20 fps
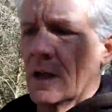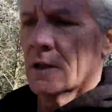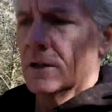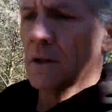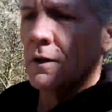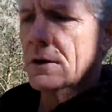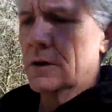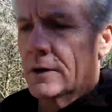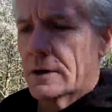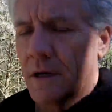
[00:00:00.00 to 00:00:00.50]

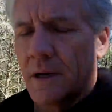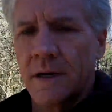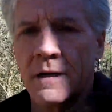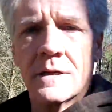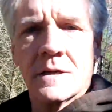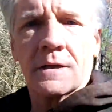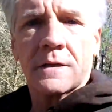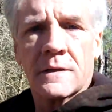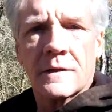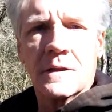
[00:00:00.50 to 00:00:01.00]
Look,
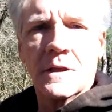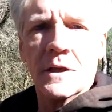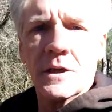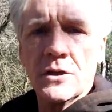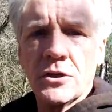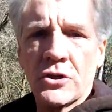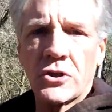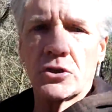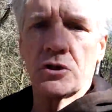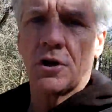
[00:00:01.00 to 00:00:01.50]
this
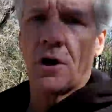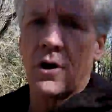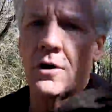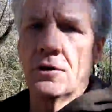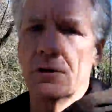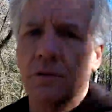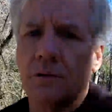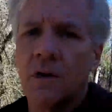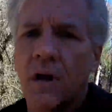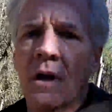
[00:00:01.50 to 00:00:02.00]

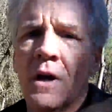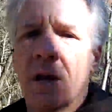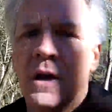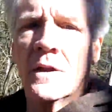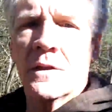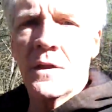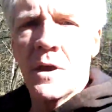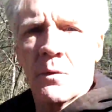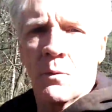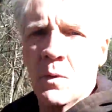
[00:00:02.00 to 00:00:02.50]
shows
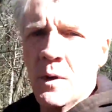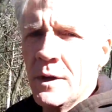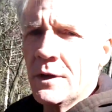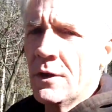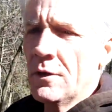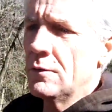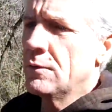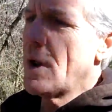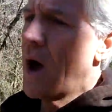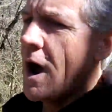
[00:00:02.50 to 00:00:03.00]
that we
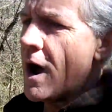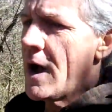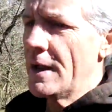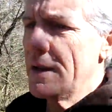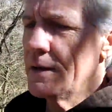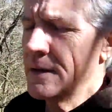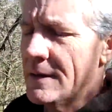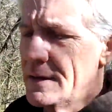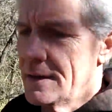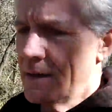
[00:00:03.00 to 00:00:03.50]
do not
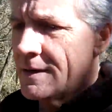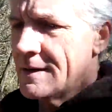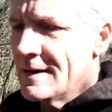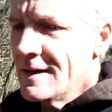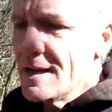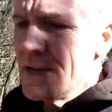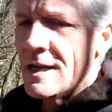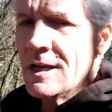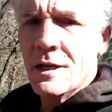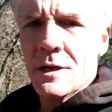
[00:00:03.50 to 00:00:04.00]

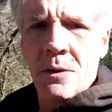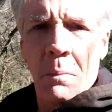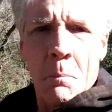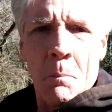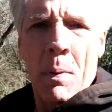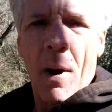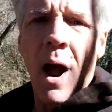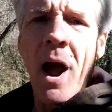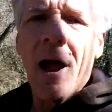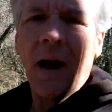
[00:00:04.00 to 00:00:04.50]
need
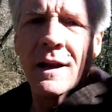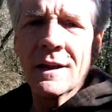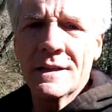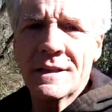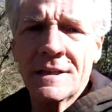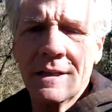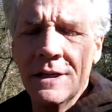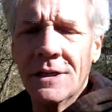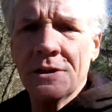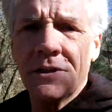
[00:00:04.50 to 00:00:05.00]

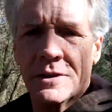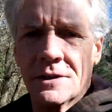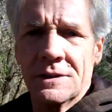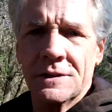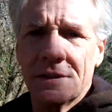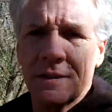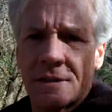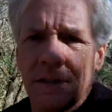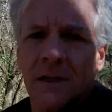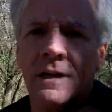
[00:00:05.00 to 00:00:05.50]

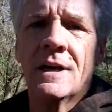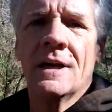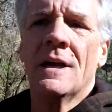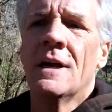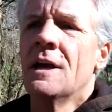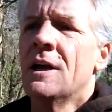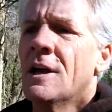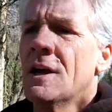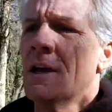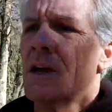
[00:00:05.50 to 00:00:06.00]
politicians
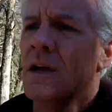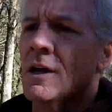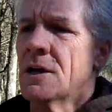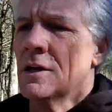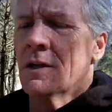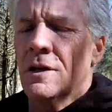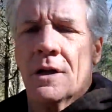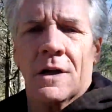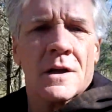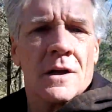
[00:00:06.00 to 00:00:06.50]

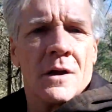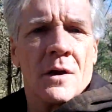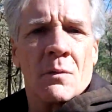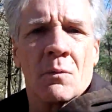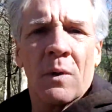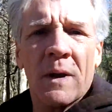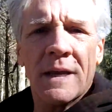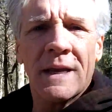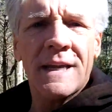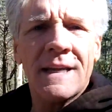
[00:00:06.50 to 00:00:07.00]

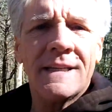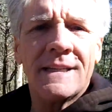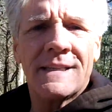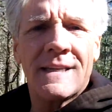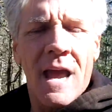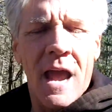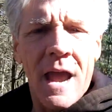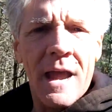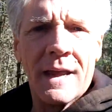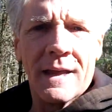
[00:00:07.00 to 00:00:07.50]
we need
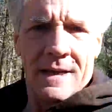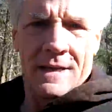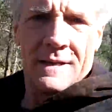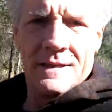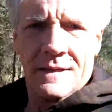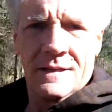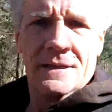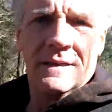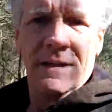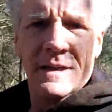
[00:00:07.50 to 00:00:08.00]

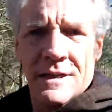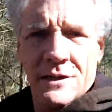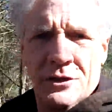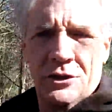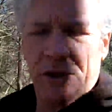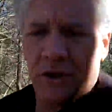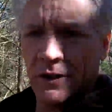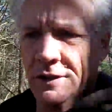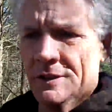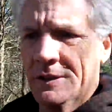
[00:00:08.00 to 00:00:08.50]

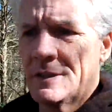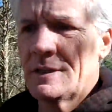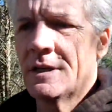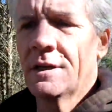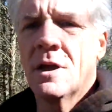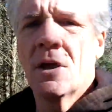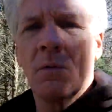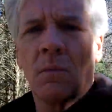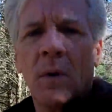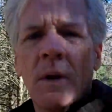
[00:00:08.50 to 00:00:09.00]
technicians.
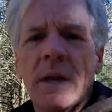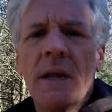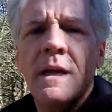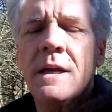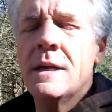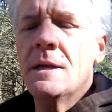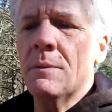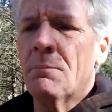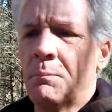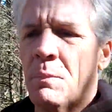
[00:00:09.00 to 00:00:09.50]
We
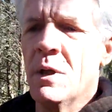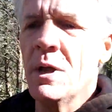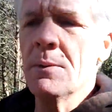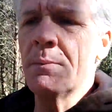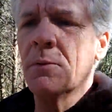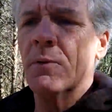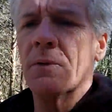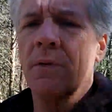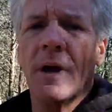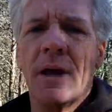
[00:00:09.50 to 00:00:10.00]
need
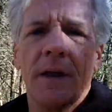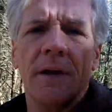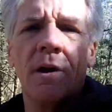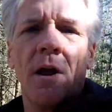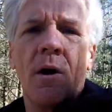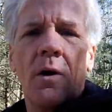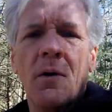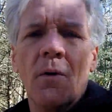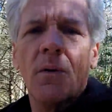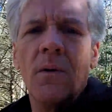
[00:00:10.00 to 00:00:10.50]
people that
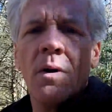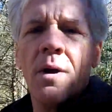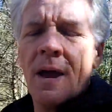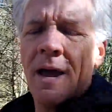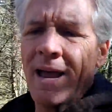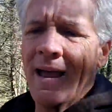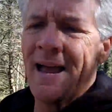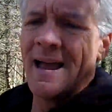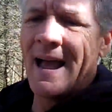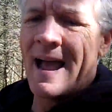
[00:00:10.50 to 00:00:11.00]
know
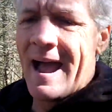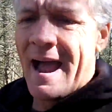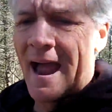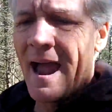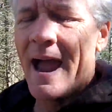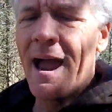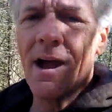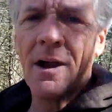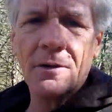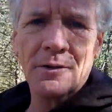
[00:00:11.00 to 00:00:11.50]

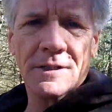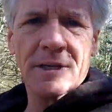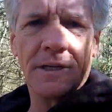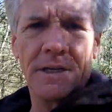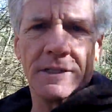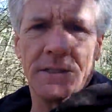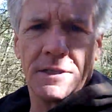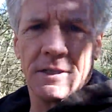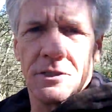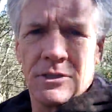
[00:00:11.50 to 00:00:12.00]
how to
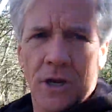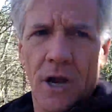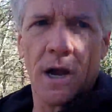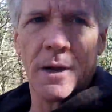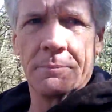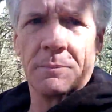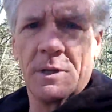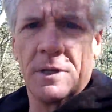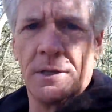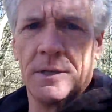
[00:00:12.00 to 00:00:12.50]
get the
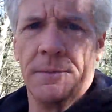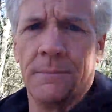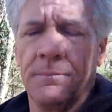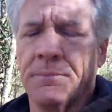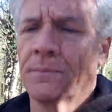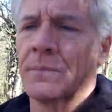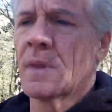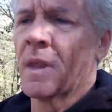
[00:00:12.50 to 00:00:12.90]
job done.